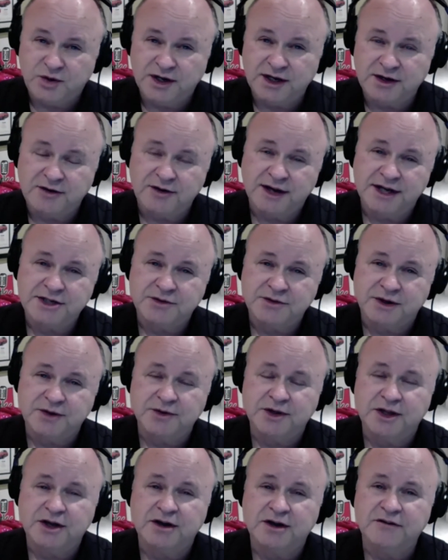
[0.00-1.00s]
to graduate with
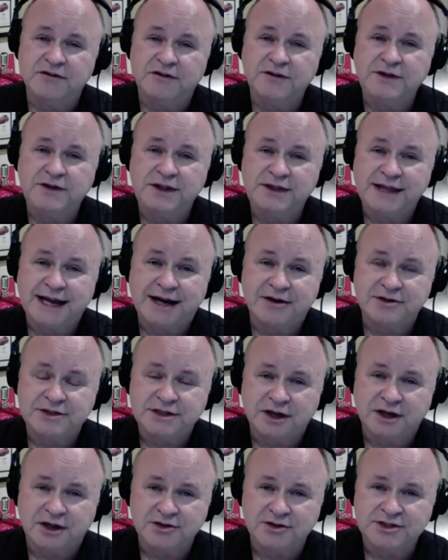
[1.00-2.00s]

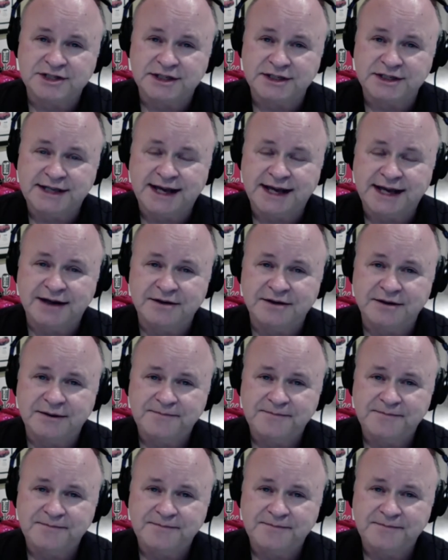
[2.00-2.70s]
$150,000 in debt.